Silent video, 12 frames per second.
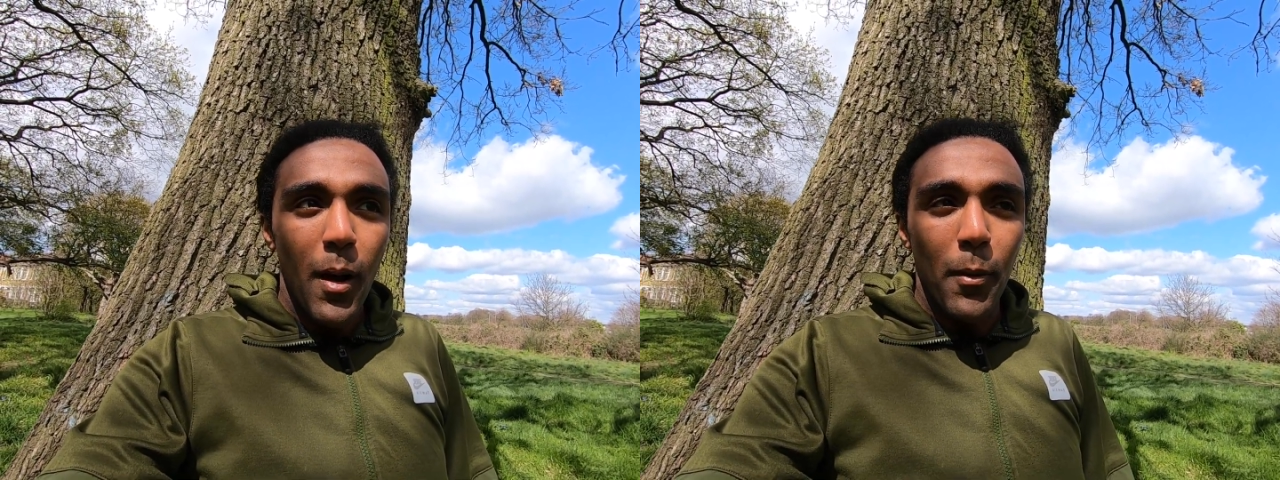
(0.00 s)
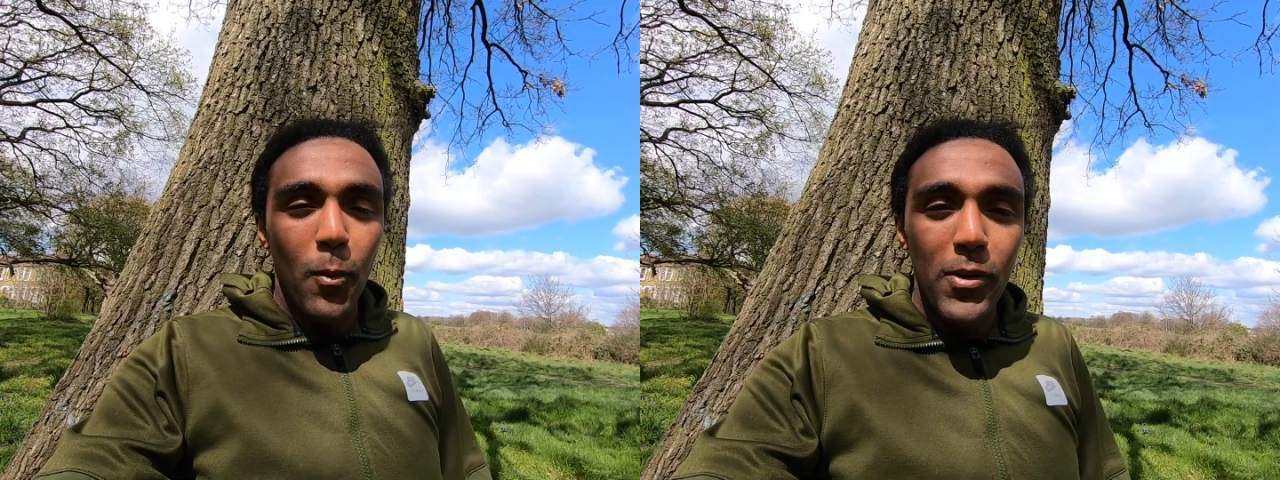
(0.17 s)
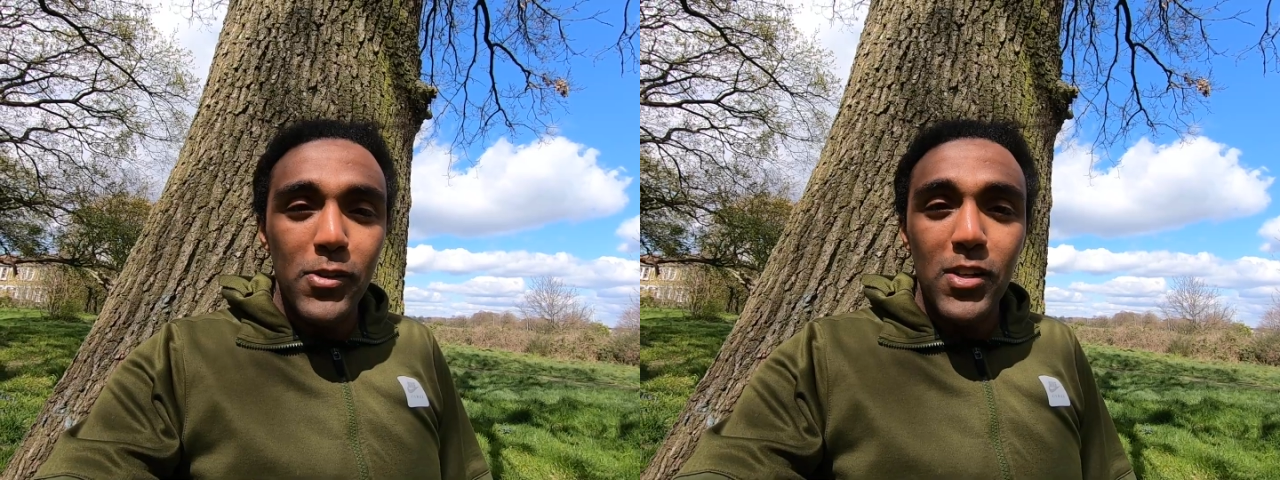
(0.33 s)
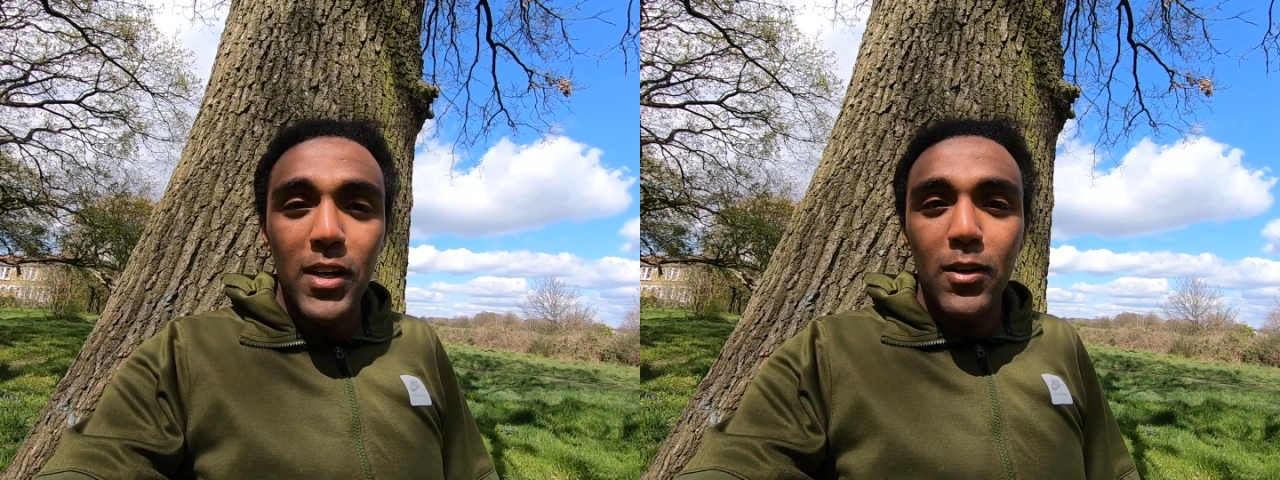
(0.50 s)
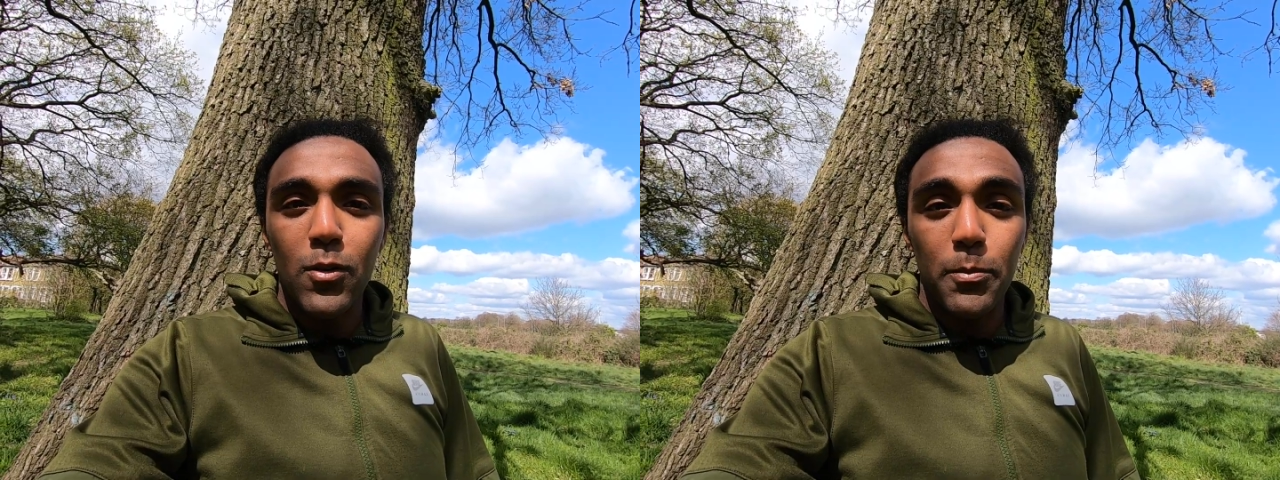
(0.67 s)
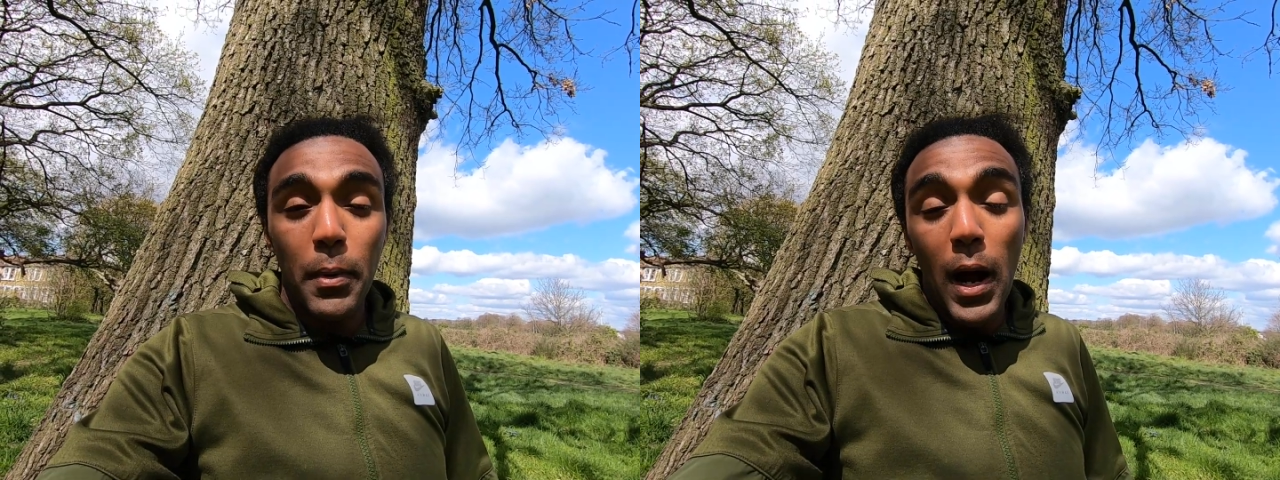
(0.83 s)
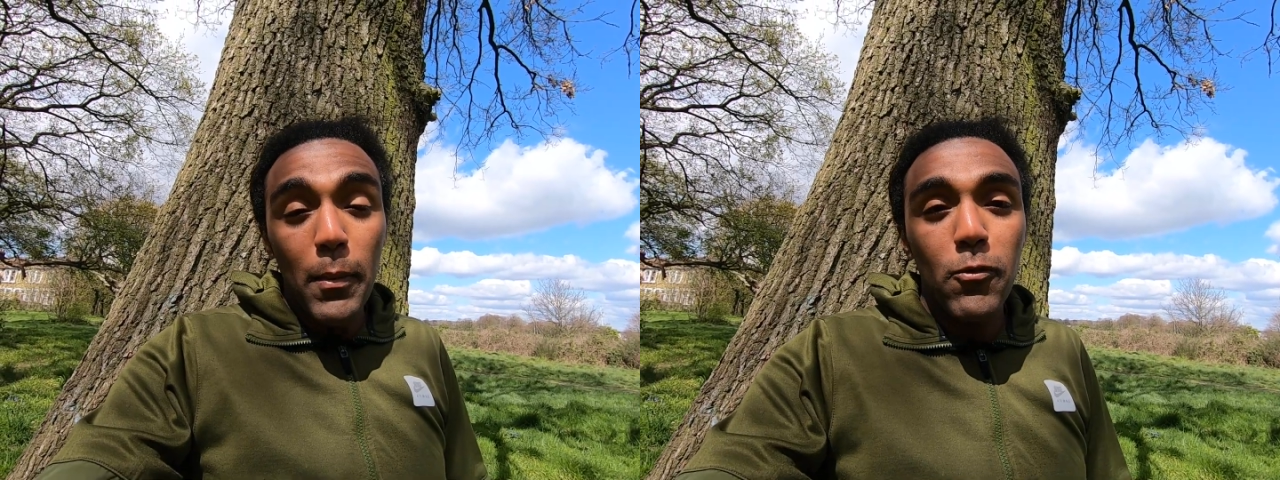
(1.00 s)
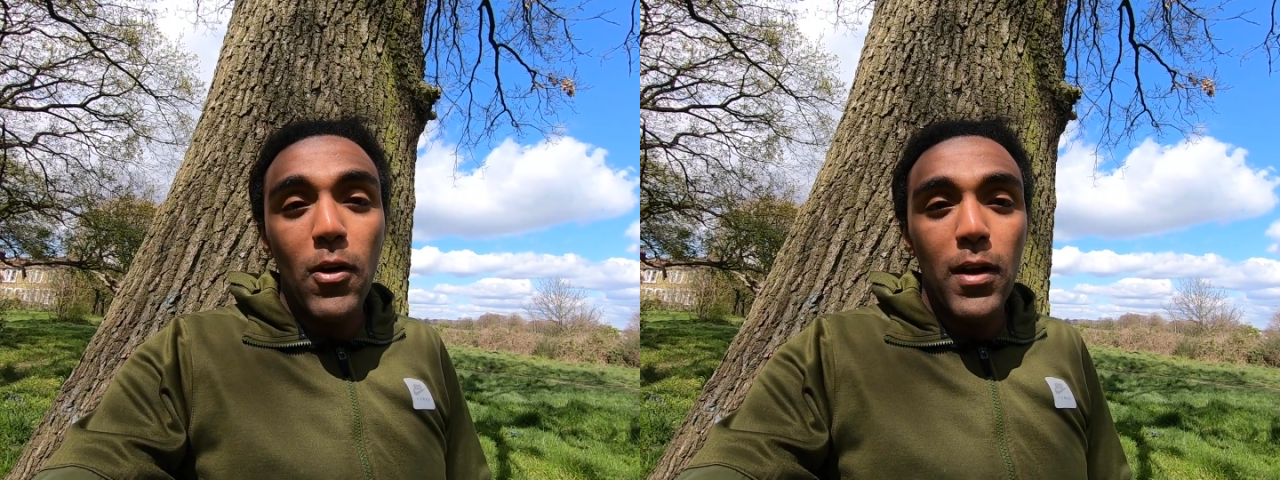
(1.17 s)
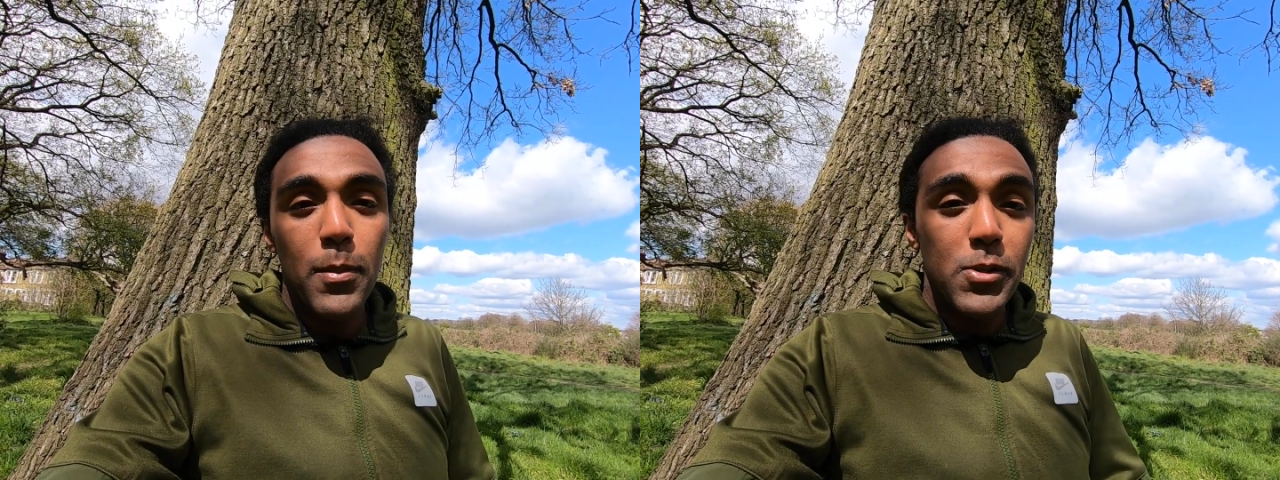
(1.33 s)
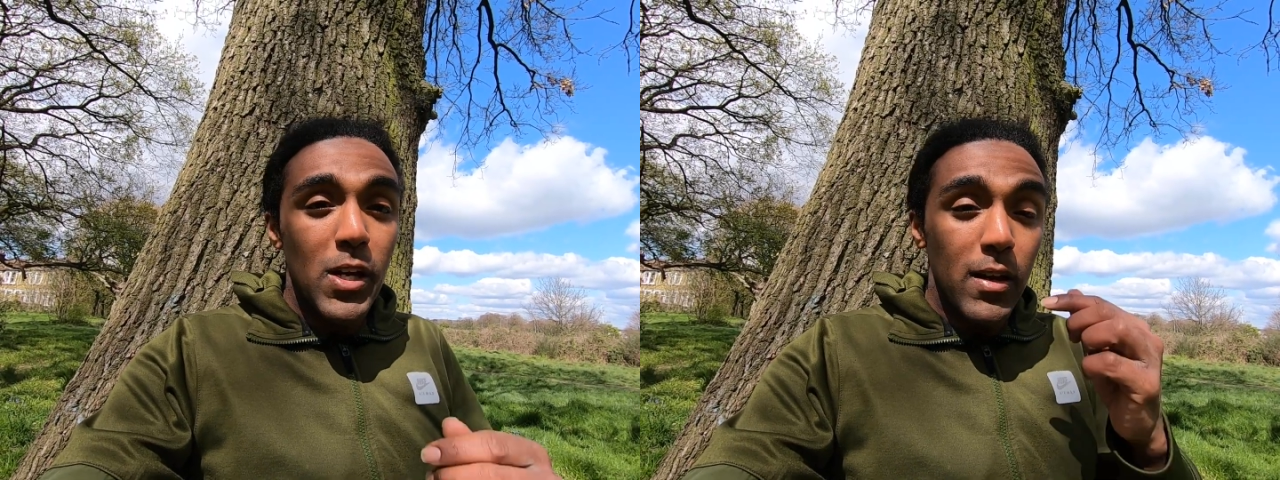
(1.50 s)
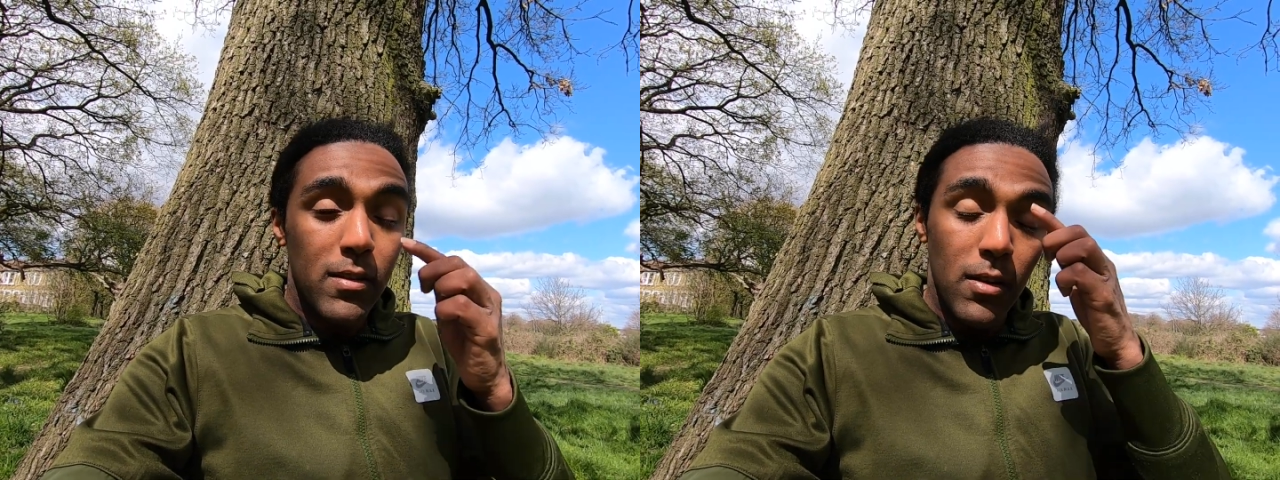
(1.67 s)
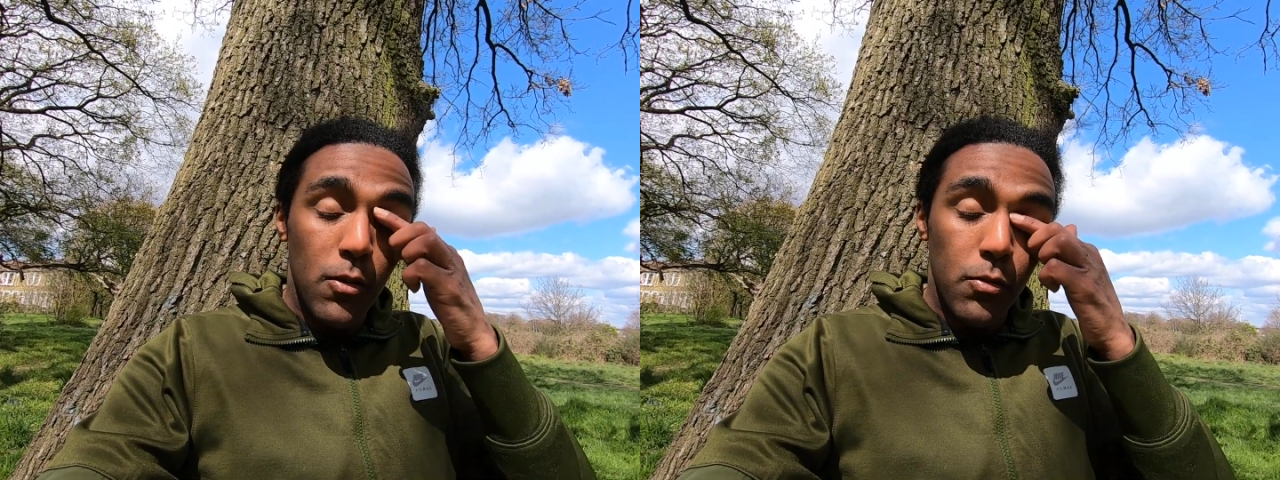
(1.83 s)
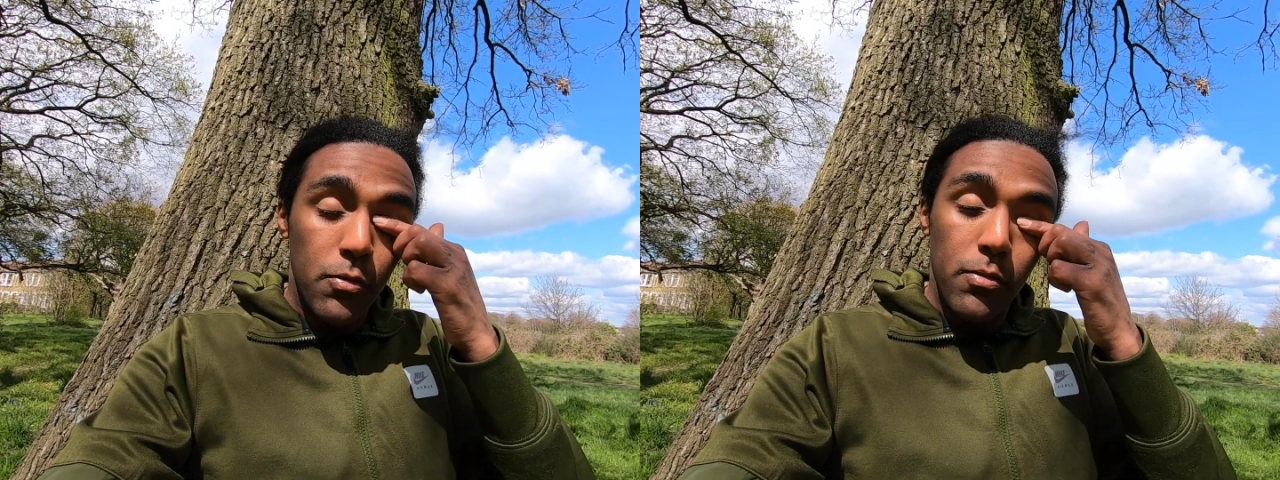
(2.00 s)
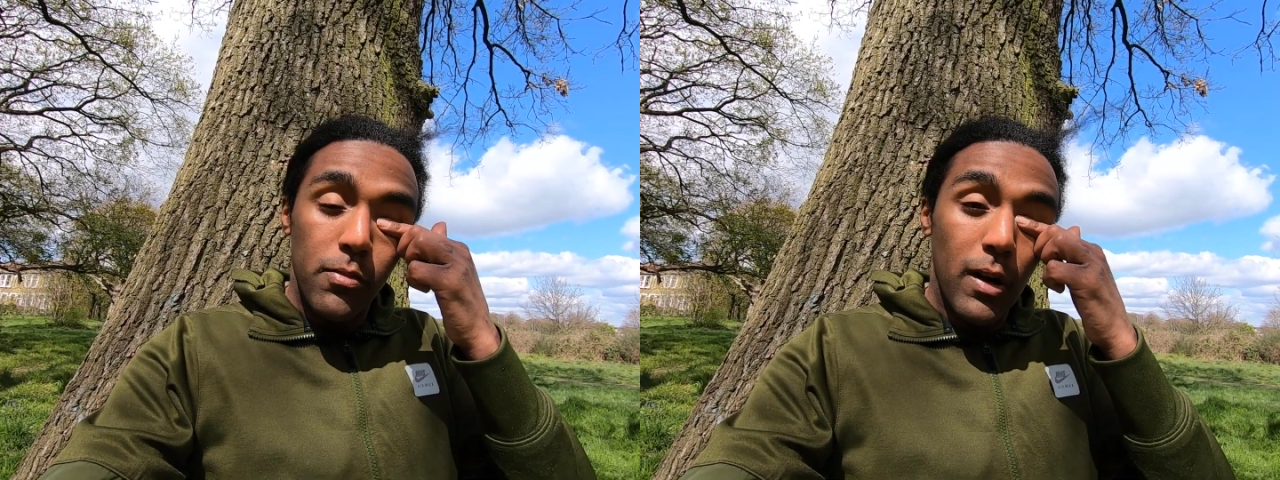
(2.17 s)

But when Shannon, but I'm very objective.